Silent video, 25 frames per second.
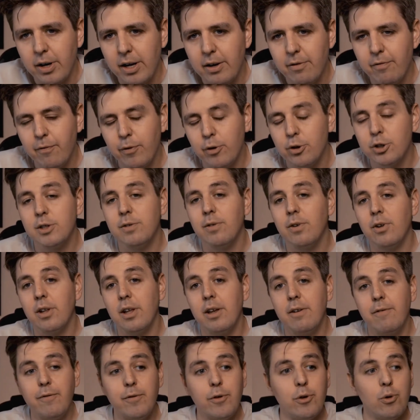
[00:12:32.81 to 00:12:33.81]
And first of all,
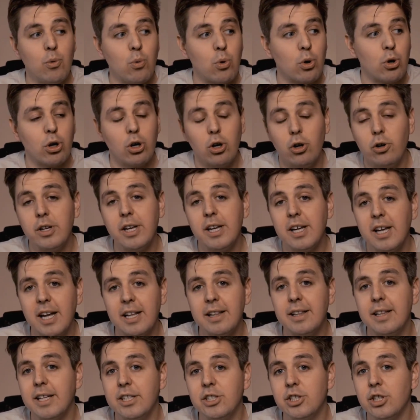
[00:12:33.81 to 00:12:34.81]
if you were looking
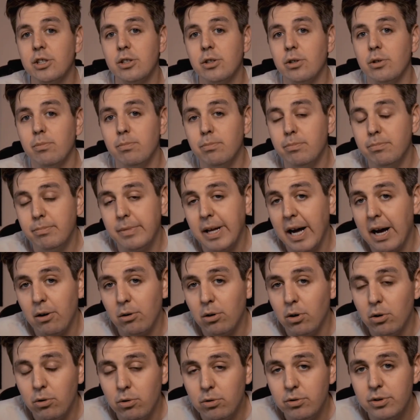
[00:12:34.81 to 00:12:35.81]
at digital
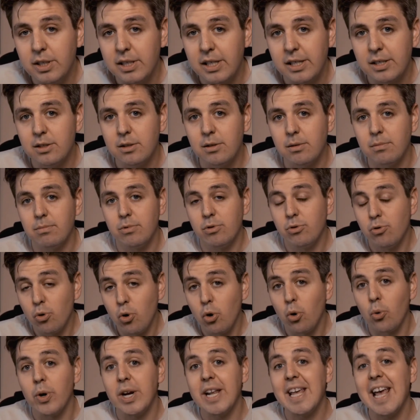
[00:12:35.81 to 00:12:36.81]
downloads, as you
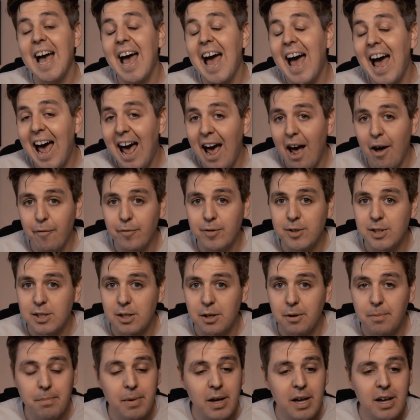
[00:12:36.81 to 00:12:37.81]
already have
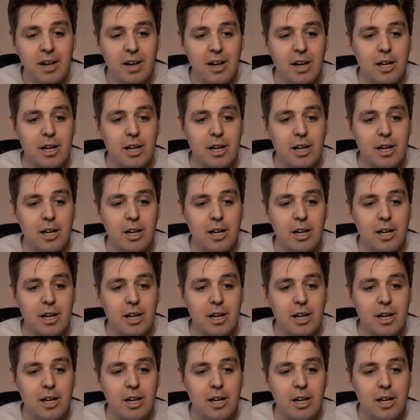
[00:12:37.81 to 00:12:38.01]
some,